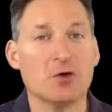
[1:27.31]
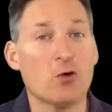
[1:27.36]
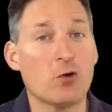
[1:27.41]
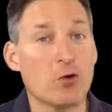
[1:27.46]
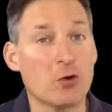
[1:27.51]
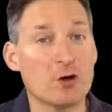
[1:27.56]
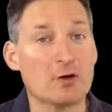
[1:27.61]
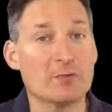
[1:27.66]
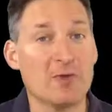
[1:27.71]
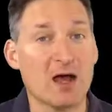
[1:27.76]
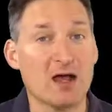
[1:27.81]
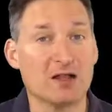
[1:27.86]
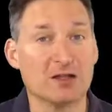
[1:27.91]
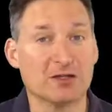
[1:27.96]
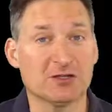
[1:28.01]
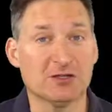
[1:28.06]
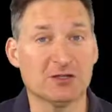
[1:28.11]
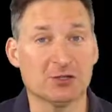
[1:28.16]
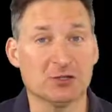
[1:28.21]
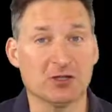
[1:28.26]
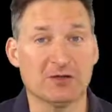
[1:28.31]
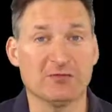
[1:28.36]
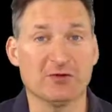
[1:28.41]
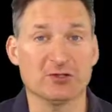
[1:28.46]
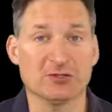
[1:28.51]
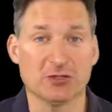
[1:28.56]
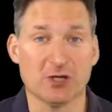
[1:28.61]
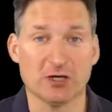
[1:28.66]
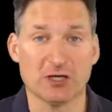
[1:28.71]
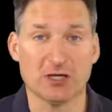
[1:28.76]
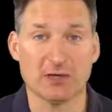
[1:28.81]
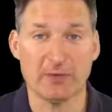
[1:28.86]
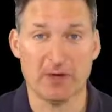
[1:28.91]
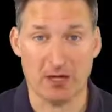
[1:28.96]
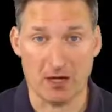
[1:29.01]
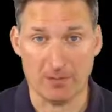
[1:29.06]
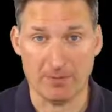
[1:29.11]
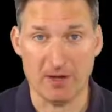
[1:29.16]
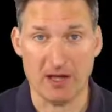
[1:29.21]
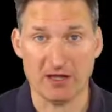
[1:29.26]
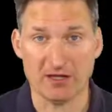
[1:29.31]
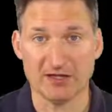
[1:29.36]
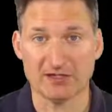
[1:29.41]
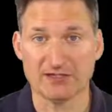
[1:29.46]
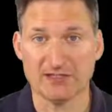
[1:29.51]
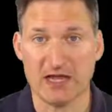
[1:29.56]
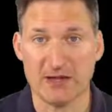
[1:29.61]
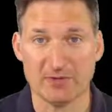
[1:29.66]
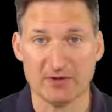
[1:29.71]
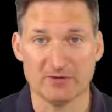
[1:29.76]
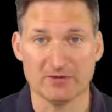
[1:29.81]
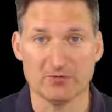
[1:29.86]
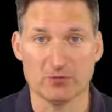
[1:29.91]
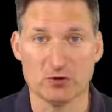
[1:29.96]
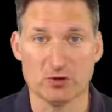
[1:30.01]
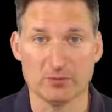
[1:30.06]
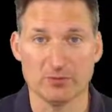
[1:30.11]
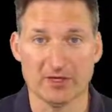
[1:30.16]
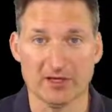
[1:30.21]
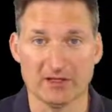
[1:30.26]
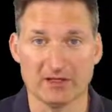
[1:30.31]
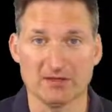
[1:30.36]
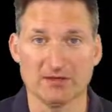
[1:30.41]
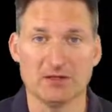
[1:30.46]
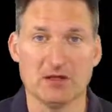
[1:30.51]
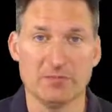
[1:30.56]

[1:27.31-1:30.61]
or a molecule if you're talking about a polyatomic form like